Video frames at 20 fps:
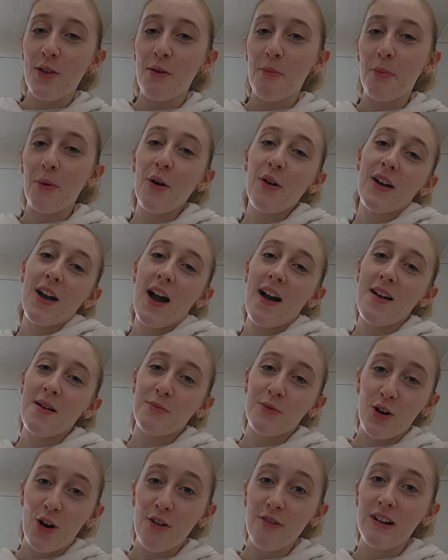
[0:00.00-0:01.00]
the book I
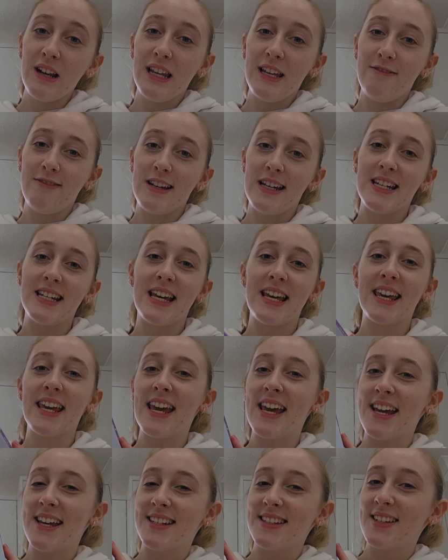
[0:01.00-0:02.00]
am currently reading
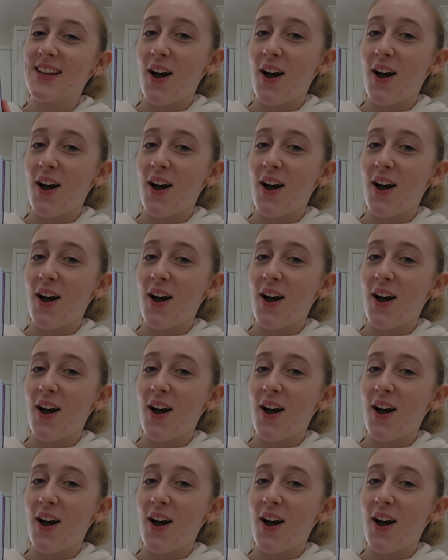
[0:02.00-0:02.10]
is